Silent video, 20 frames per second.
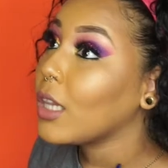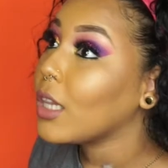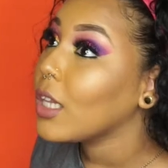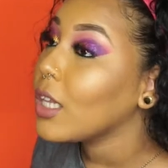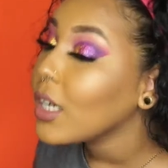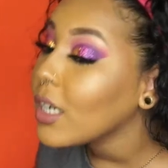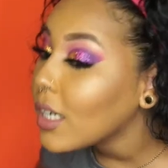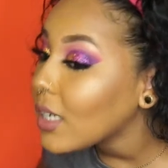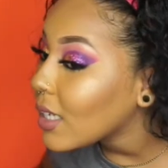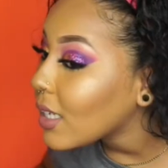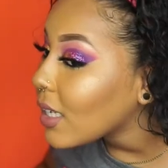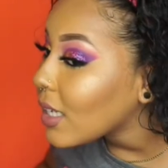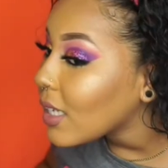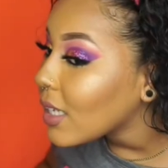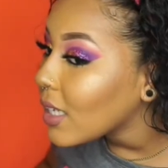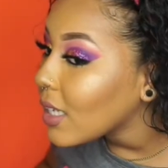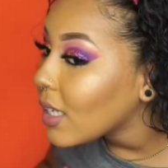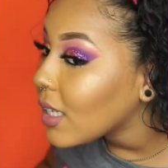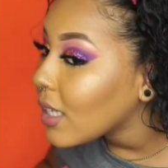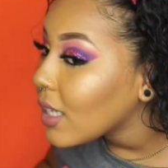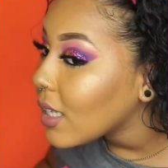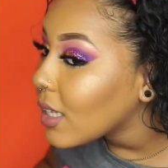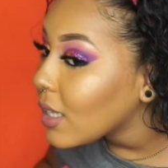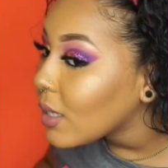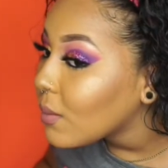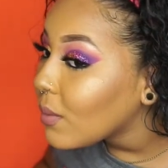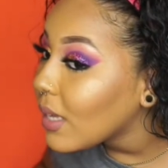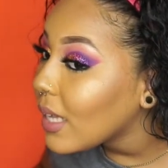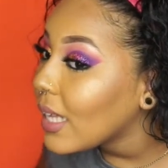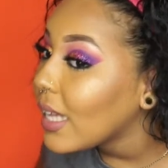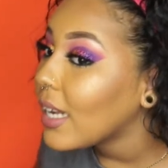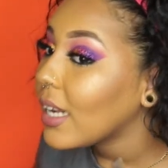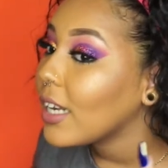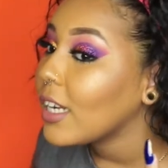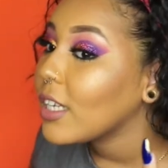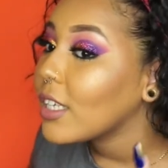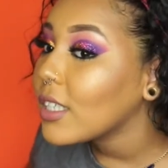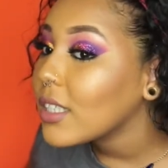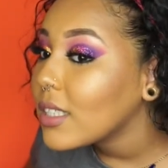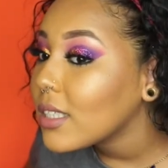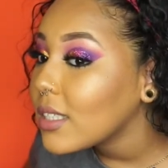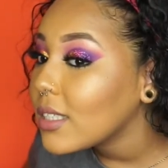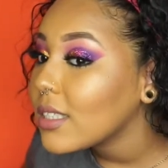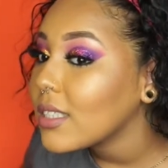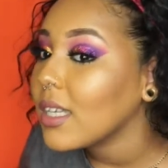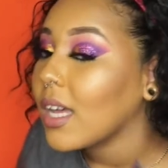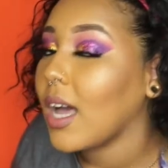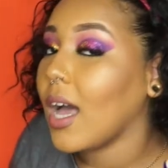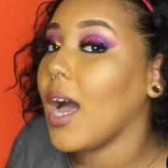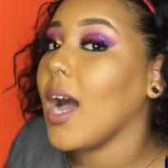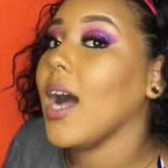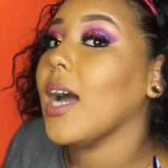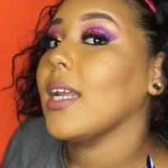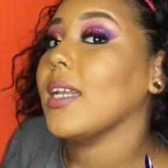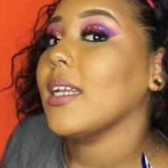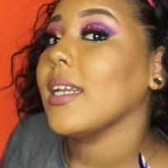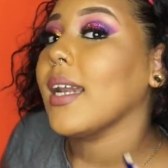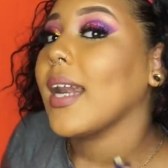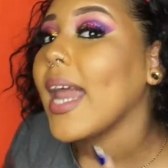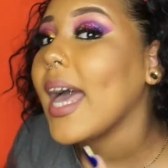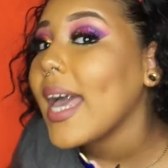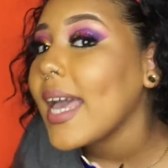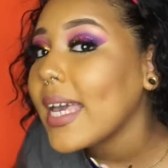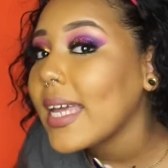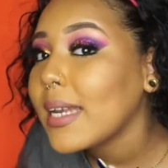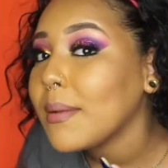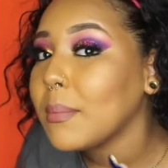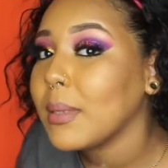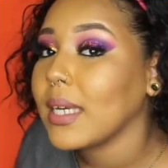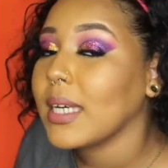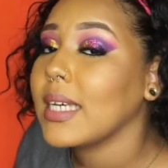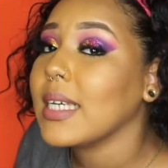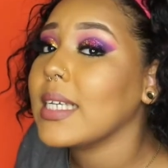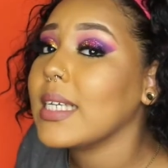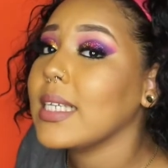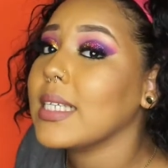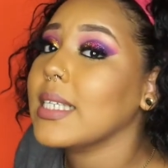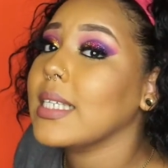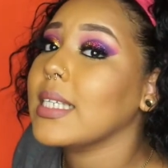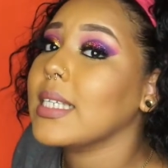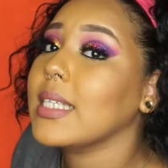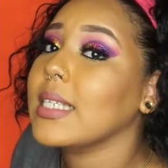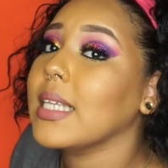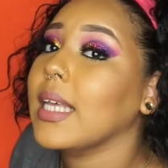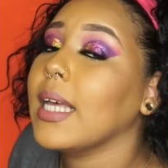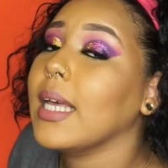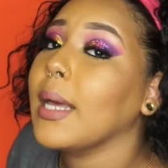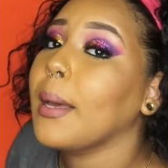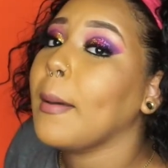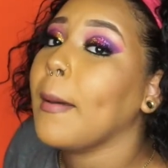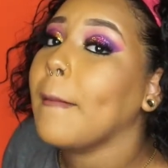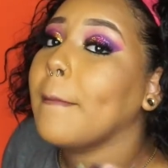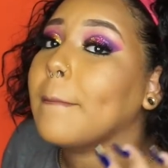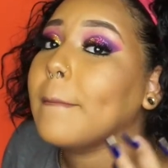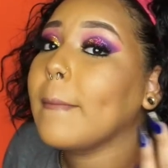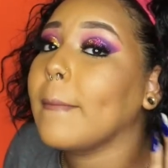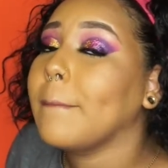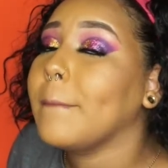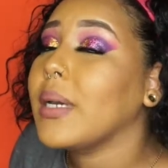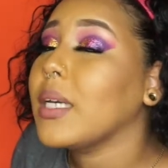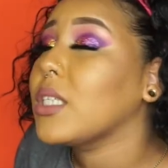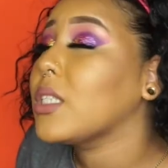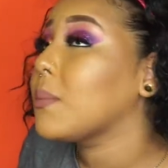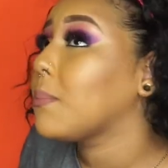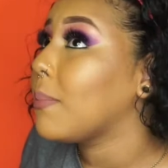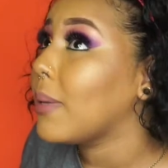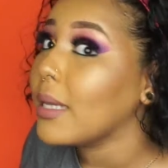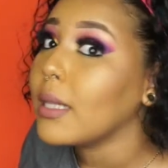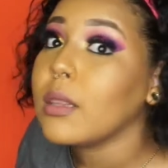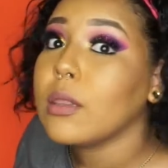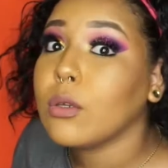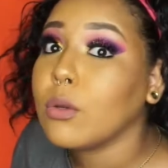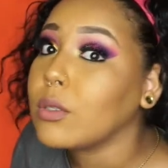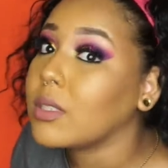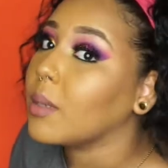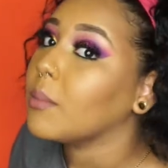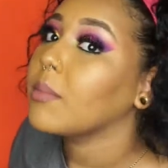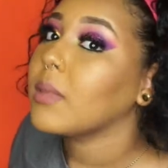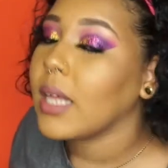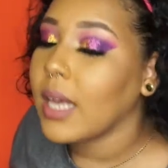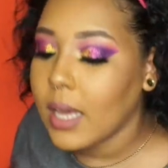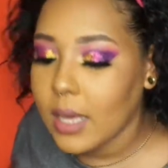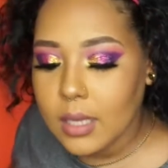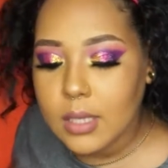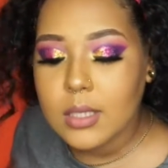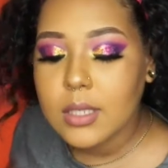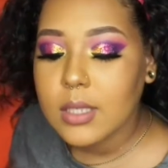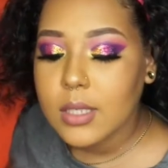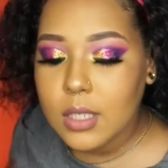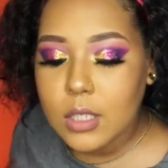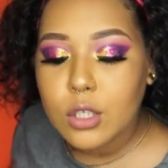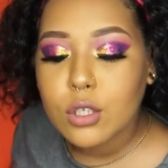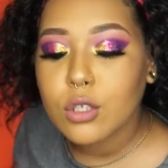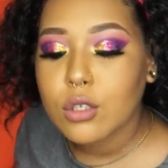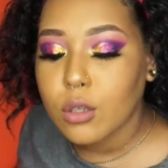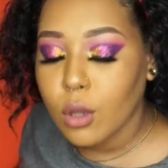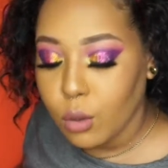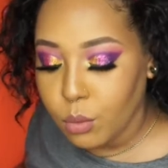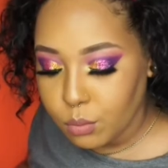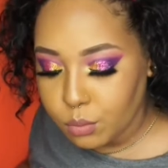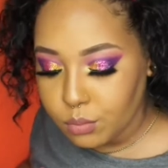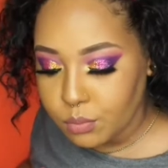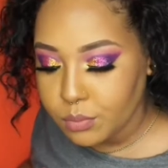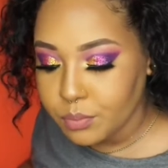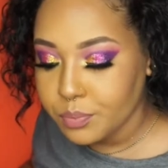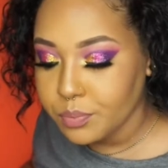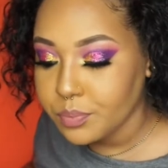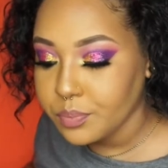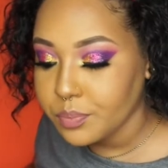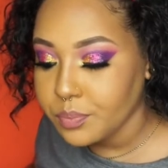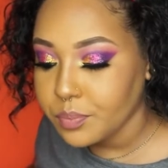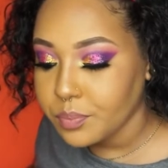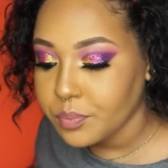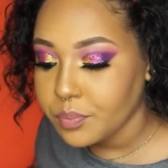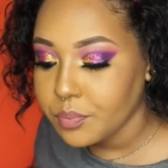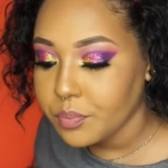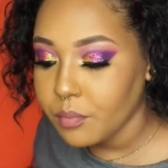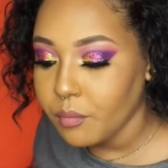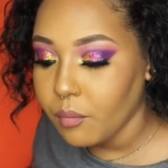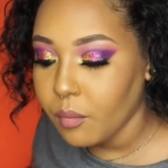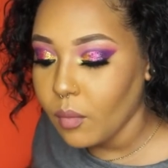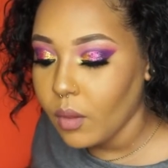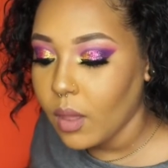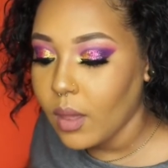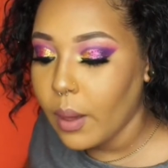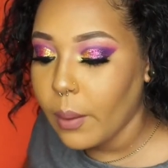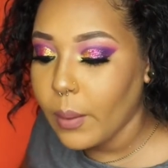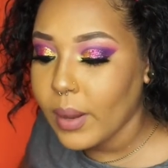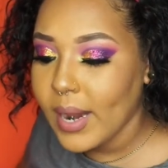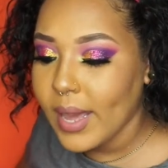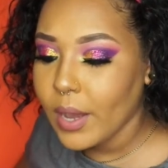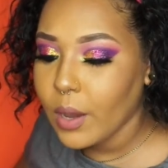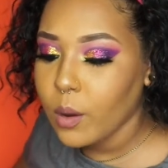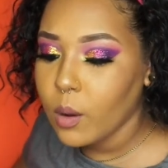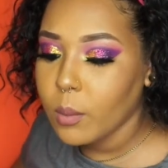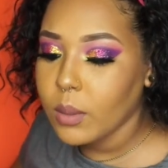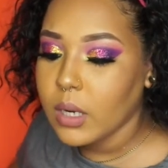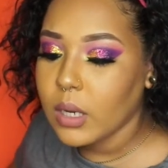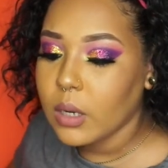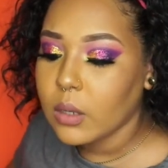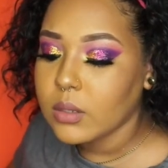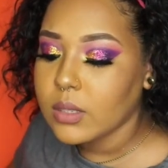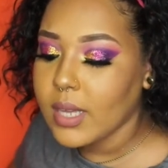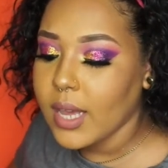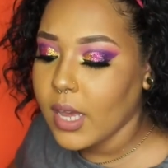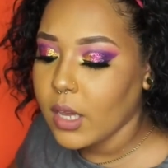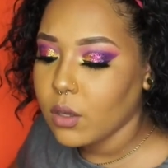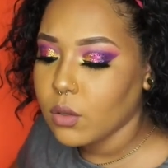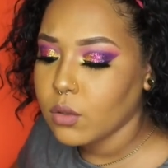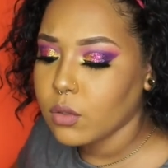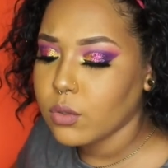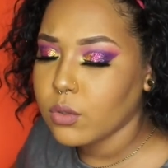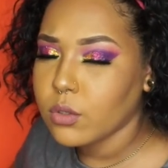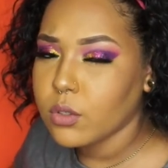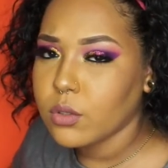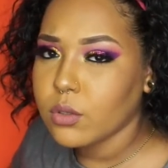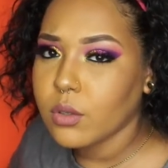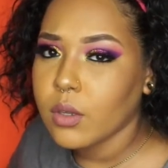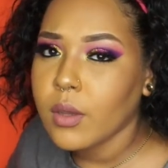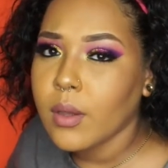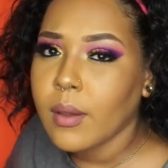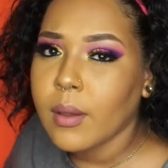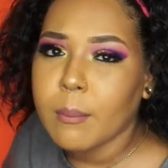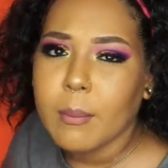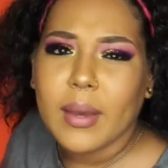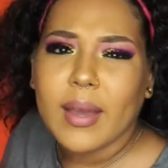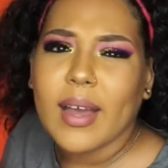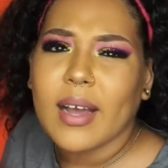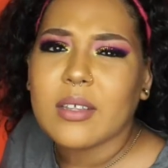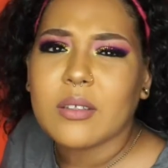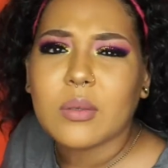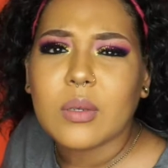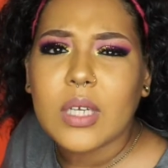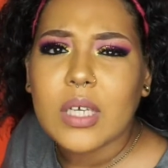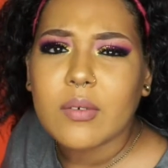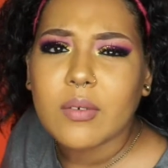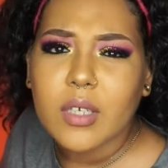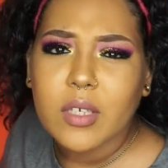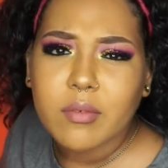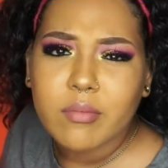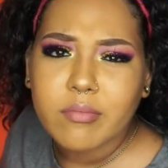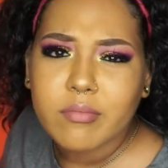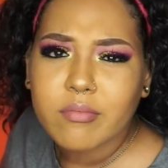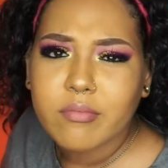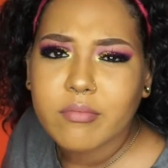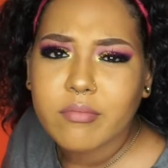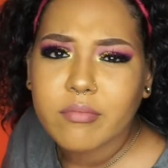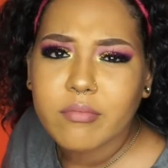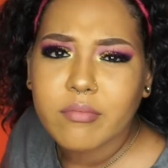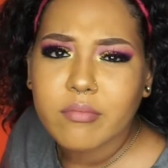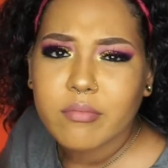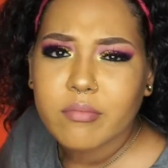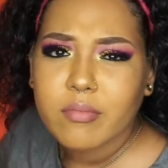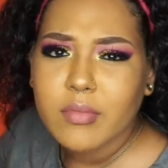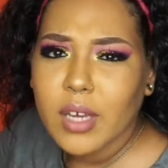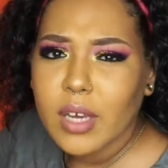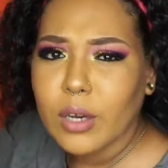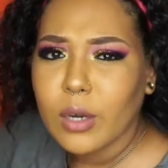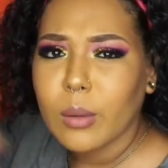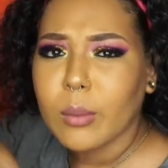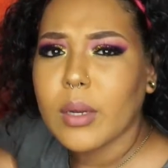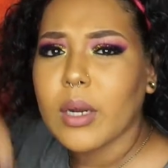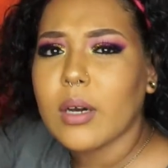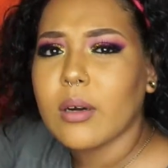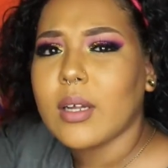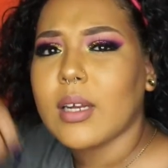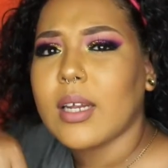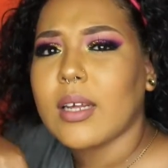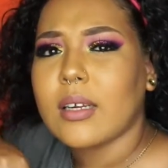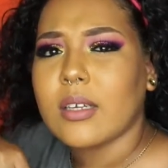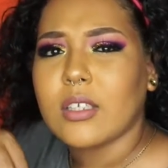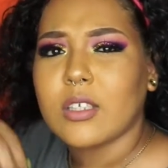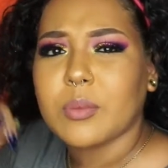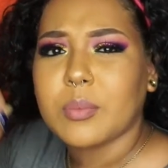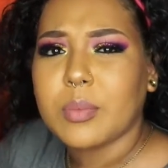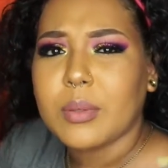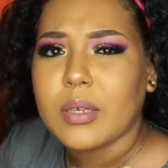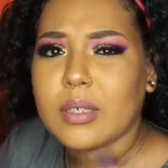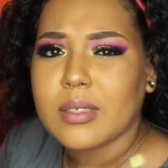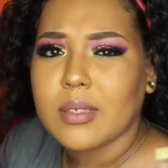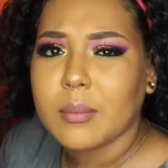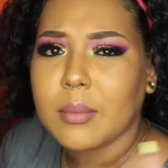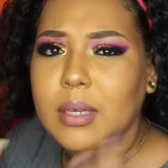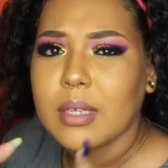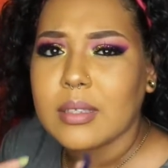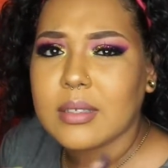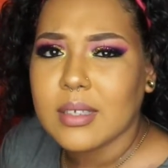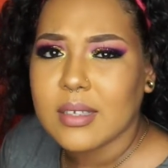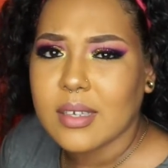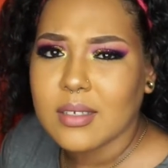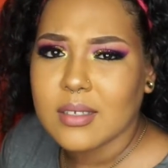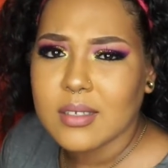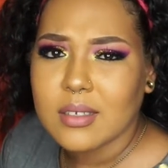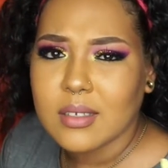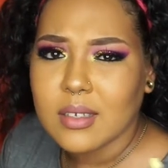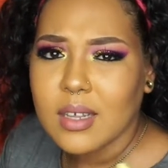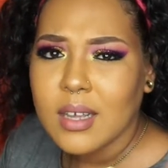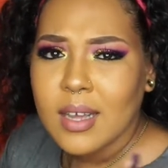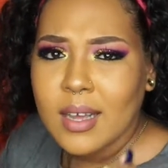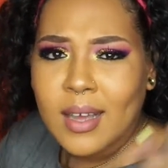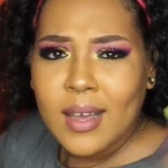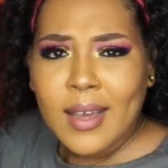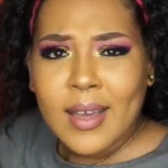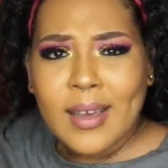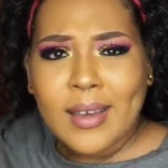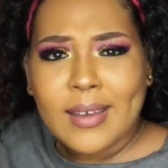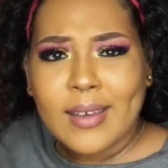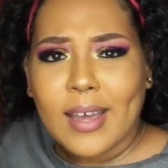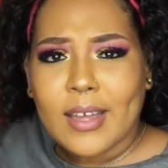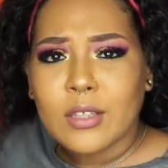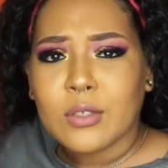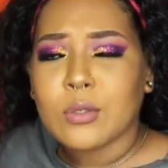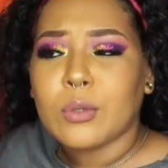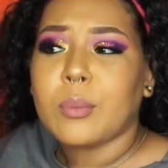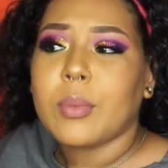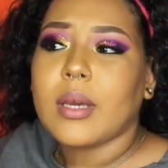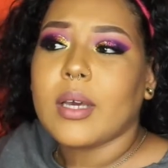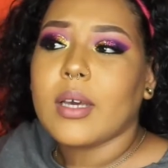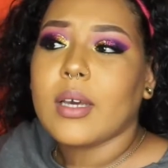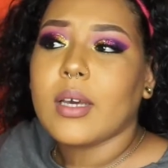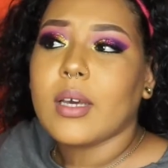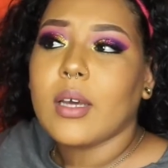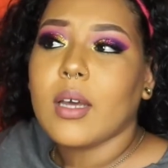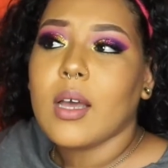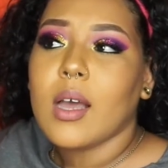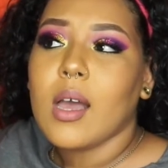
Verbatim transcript: look the way it looks online because bitch been through some things. So and when I comb it out, I use my Cantu leave-in. I comb it out and I just put it somewhere so it doesn't get too big.